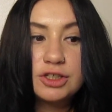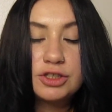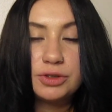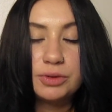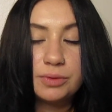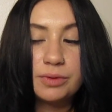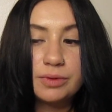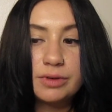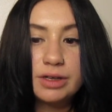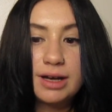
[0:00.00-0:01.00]
to
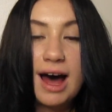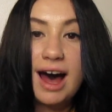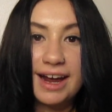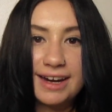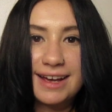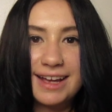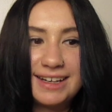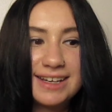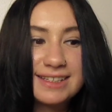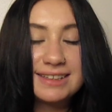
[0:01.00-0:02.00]
hide and
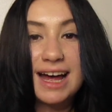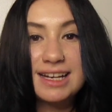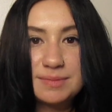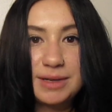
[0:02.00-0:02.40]
he has a lot to